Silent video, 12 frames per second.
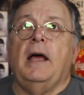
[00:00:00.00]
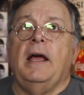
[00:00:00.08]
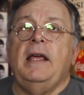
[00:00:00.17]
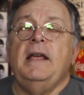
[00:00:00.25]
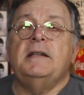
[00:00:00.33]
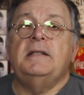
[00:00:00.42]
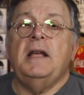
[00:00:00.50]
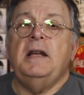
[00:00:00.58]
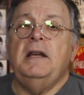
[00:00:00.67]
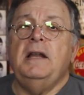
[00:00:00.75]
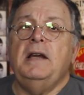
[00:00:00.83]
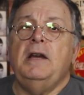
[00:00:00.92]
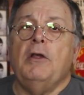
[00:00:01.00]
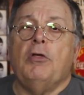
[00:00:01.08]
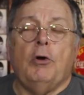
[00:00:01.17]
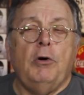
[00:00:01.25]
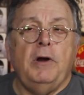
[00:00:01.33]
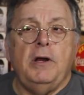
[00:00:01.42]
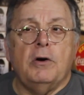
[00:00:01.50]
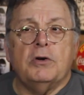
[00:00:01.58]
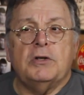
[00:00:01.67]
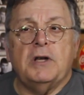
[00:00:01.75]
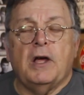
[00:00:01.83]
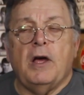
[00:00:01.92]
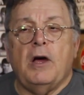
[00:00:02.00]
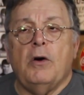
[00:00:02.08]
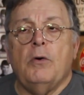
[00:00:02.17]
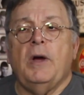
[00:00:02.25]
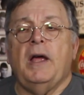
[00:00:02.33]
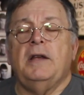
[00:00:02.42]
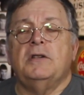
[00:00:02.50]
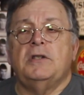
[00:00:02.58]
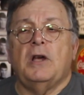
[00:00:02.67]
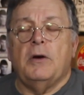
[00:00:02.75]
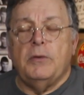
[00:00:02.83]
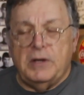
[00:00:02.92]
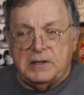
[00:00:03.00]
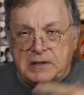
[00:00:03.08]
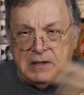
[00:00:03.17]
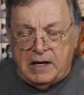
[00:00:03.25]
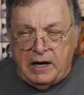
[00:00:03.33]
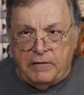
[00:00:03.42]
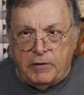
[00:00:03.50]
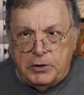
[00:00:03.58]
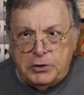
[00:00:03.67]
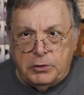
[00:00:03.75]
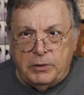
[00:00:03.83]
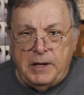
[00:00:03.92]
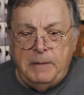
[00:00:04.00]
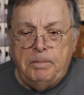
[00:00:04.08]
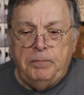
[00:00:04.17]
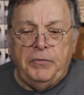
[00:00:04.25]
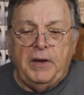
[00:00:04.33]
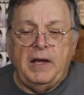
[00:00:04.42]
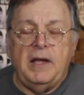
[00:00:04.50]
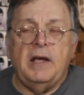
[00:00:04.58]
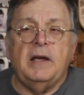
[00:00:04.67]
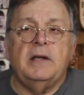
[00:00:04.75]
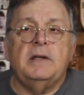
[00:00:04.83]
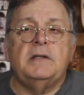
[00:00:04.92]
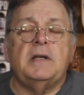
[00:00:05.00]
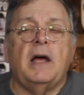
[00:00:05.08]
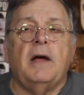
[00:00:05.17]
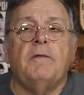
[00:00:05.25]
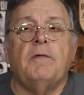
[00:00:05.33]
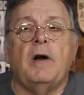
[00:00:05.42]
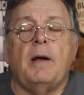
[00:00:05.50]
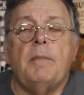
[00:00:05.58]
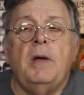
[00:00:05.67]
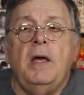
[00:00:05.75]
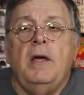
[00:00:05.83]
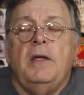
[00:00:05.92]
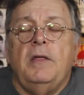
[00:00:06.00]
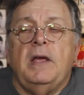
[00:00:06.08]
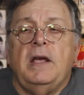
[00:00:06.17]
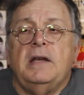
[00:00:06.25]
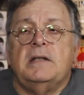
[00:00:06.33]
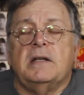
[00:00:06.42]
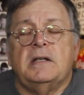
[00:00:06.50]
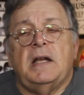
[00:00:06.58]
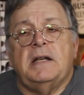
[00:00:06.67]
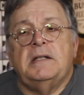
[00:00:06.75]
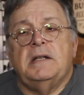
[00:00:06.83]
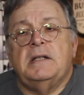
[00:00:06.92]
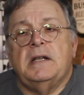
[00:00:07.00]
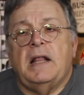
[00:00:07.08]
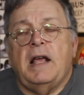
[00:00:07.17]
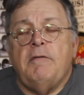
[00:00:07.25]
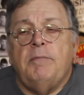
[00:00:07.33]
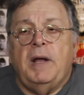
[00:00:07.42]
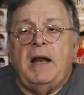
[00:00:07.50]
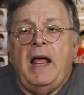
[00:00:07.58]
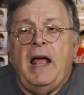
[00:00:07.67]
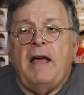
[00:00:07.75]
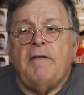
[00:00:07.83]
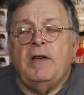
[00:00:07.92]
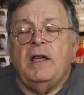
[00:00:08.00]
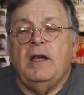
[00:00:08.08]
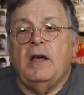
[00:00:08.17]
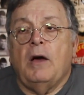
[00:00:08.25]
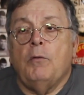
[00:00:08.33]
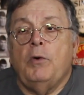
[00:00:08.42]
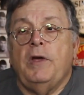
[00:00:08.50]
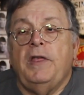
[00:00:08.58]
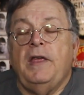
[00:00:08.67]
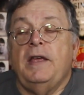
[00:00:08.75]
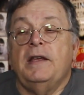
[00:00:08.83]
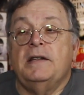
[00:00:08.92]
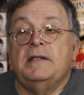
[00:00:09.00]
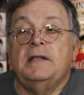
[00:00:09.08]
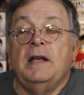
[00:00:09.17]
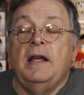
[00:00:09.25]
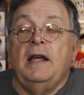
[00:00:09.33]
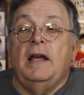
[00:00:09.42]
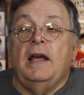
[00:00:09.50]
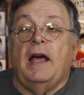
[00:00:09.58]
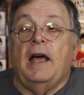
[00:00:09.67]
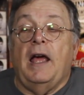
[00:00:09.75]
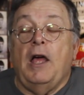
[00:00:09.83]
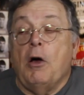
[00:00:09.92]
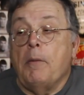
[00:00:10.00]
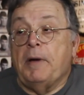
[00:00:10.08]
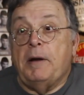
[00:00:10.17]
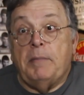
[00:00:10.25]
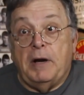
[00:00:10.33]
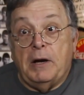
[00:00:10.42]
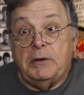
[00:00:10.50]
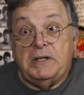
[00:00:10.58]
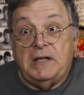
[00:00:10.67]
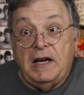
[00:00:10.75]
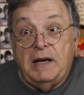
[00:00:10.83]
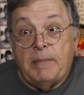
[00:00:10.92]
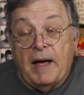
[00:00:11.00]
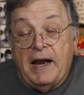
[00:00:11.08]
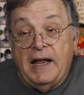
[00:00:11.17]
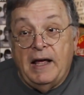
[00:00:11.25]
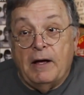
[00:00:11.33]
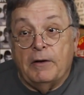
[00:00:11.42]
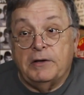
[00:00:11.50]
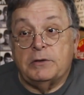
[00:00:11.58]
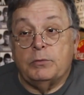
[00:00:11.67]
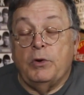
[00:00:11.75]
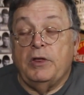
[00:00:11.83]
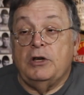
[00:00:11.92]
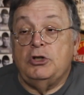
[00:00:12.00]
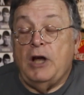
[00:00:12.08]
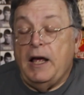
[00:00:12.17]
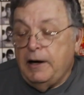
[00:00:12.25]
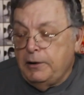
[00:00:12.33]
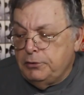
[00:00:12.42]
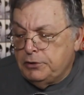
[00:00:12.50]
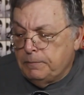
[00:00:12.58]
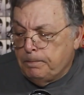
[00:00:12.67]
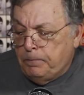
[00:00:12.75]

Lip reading: he ascended 30 years ago, and so this is an anniversary. He is from the successes that they've been having with his help, unbeknownst to anybody else, with the shadows.